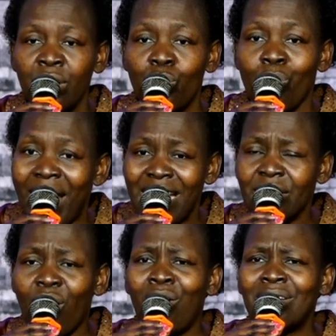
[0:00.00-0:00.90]
Raise
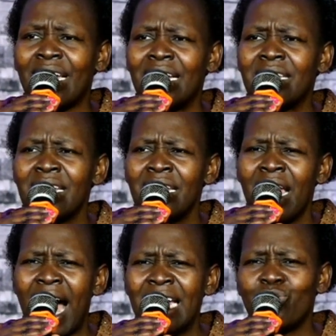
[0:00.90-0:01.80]
altars
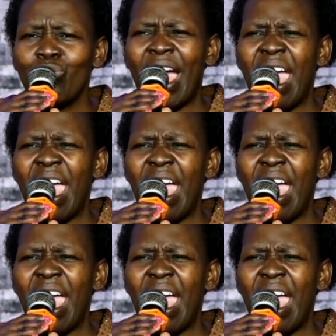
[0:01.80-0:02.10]
at your